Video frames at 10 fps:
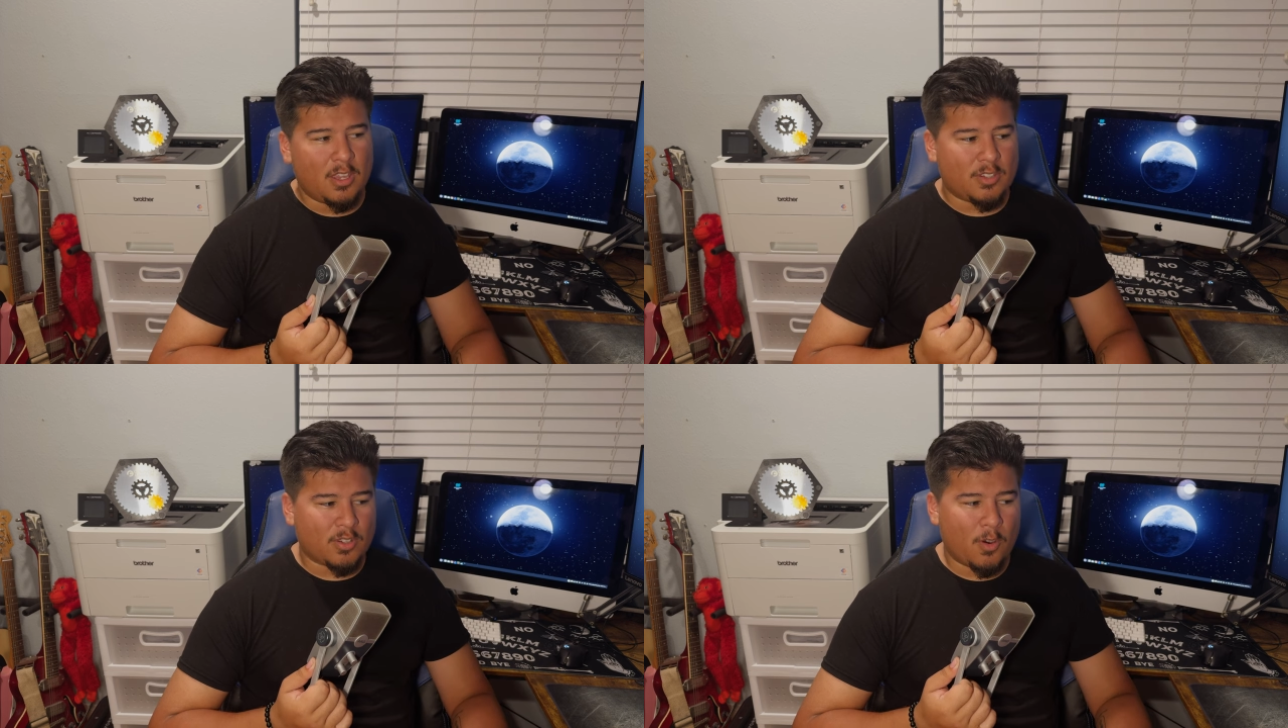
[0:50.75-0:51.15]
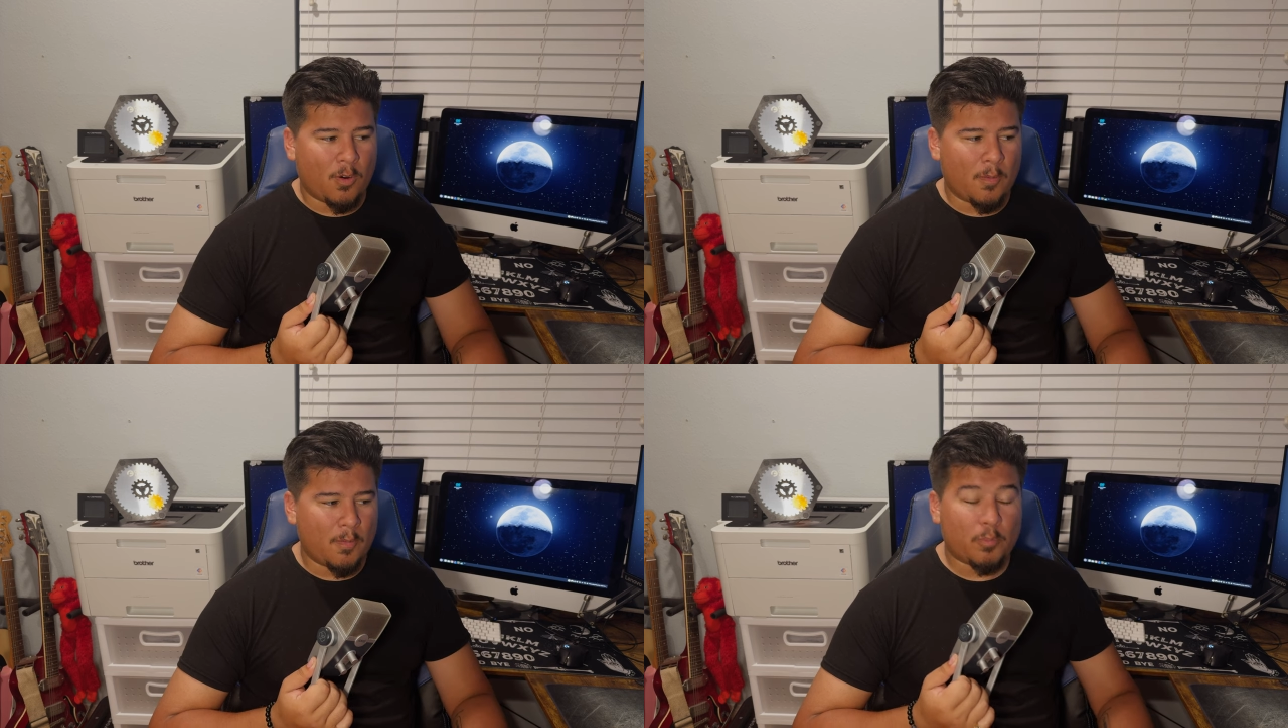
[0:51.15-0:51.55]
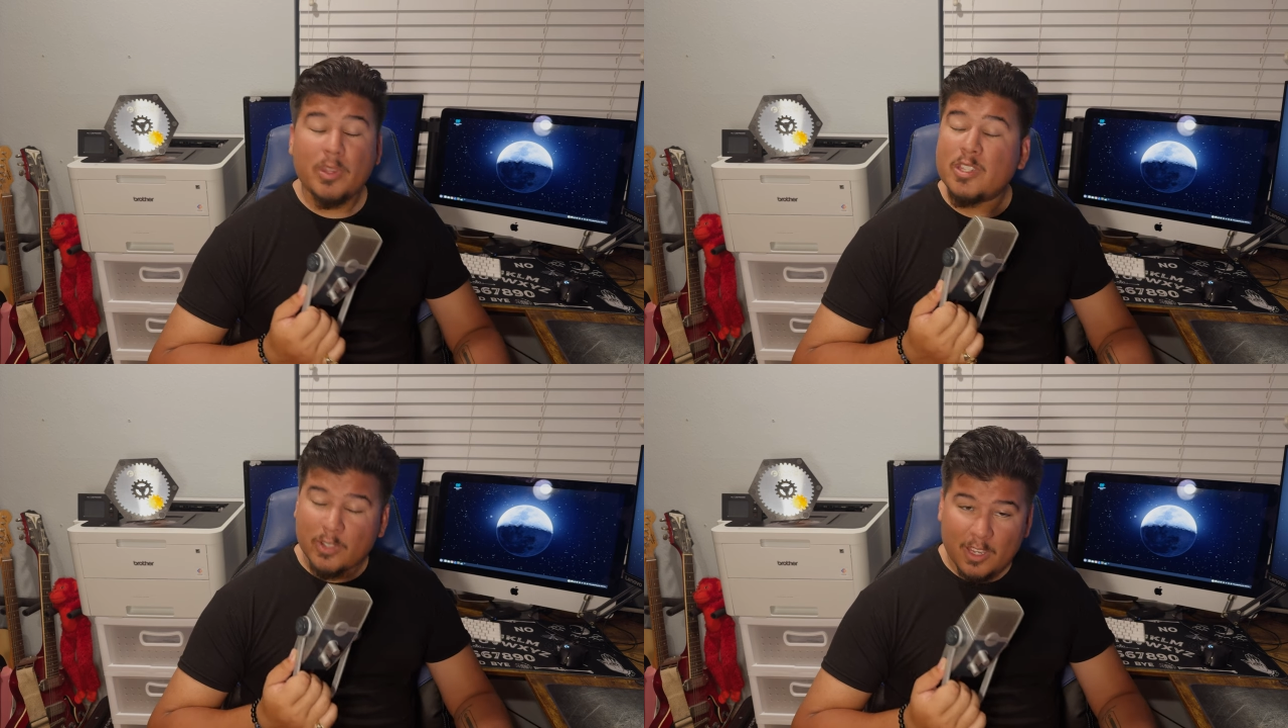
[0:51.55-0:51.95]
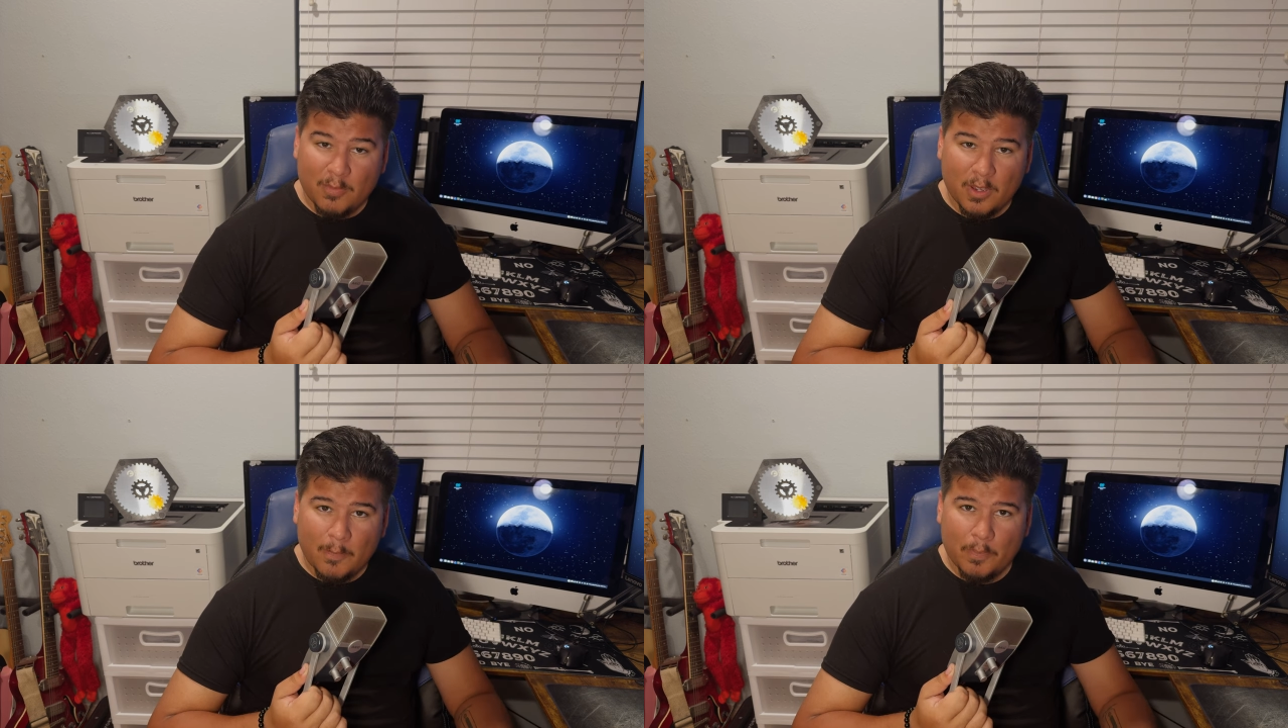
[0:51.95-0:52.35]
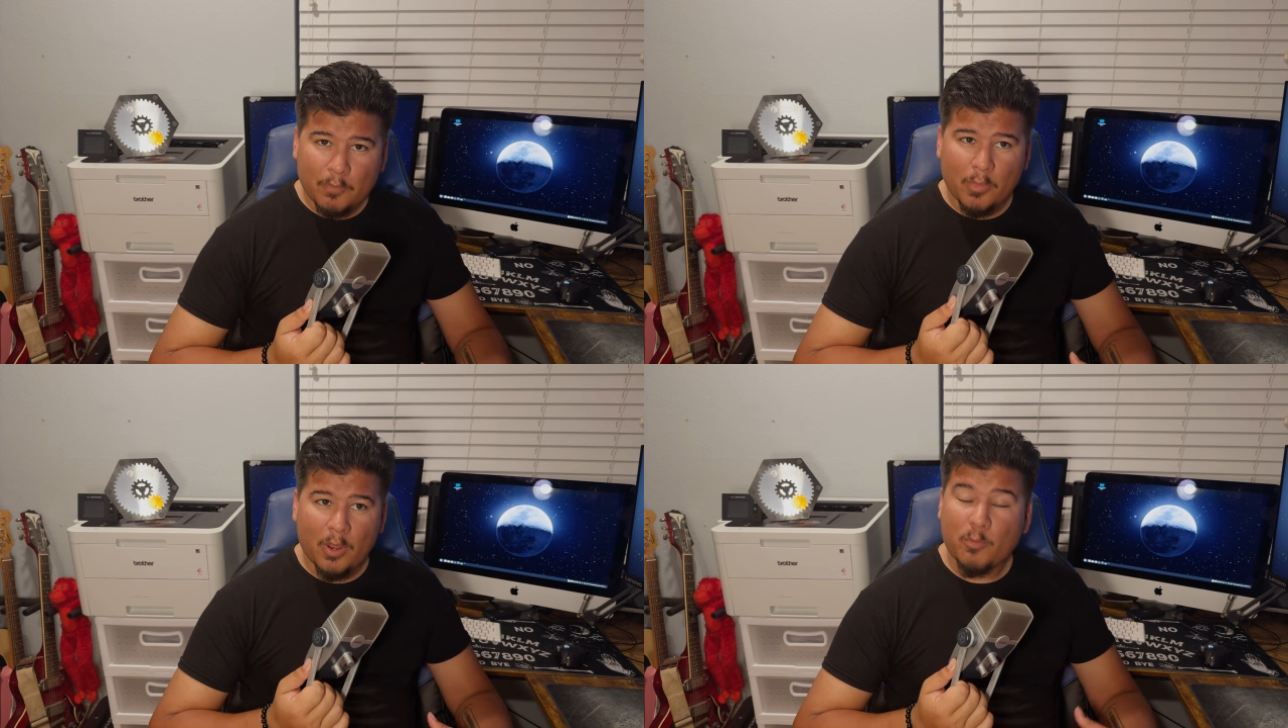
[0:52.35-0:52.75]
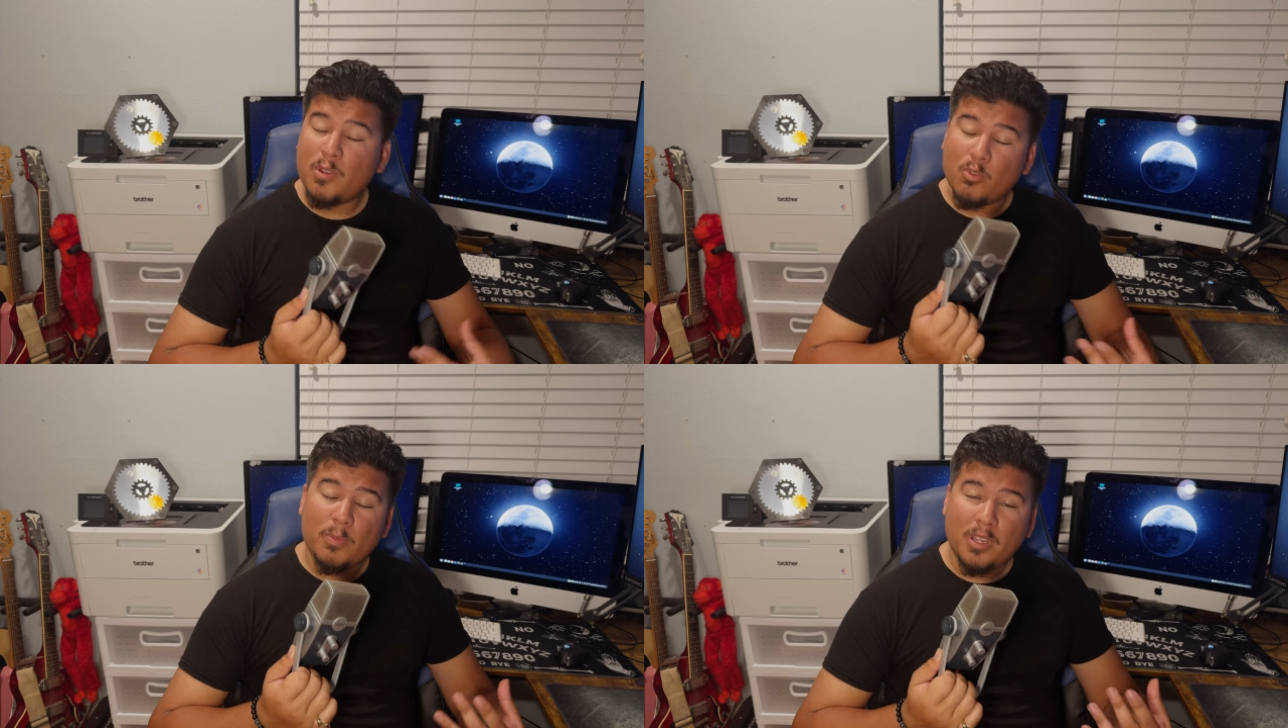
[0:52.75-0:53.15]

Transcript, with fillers: So please forgive me, but we will